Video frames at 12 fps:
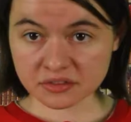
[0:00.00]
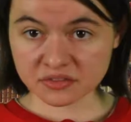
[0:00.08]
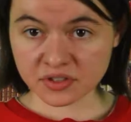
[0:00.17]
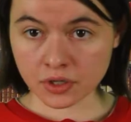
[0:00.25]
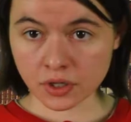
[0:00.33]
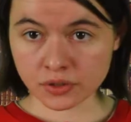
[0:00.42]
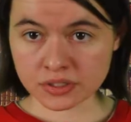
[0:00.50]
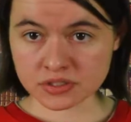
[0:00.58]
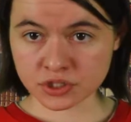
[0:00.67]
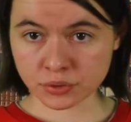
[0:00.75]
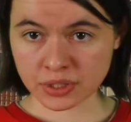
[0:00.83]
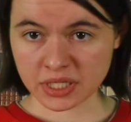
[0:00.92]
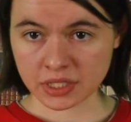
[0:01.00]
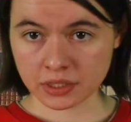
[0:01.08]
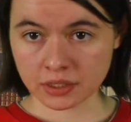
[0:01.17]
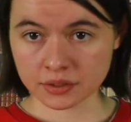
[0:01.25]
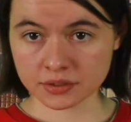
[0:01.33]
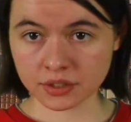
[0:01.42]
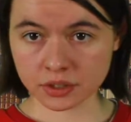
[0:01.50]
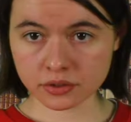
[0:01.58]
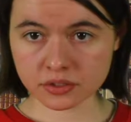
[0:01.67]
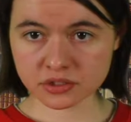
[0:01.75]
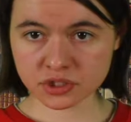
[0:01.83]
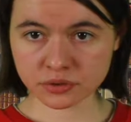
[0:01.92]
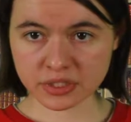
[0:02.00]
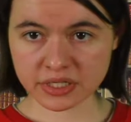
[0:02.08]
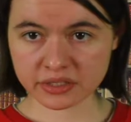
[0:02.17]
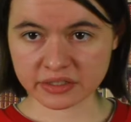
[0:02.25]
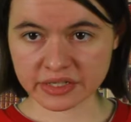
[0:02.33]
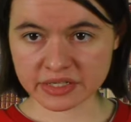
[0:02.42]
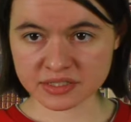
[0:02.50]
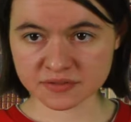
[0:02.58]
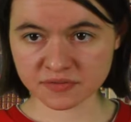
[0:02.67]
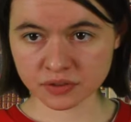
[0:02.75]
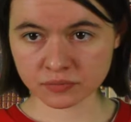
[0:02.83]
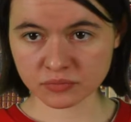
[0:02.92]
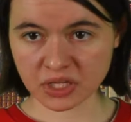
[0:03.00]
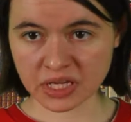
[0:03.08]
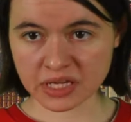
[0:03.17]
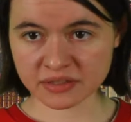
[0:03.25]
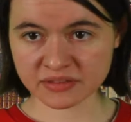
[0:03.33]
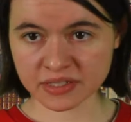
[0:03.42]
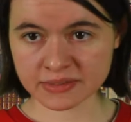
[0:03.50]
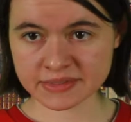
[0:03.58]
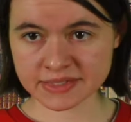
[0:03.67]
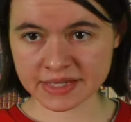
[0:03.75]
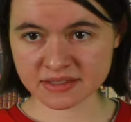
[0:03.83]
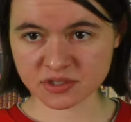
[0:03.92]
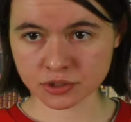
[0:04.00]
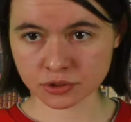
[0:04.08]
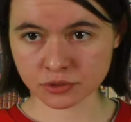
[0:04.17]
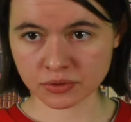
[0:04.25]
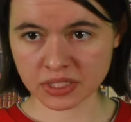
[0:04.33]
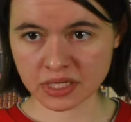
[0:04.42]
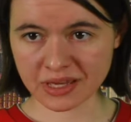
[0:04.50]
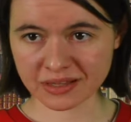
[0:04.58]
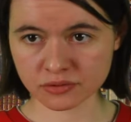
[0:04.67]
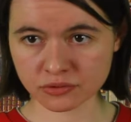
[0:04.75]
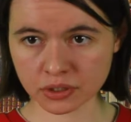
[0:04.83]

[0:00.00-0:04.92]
The orangery. The orangery dates from 18th century and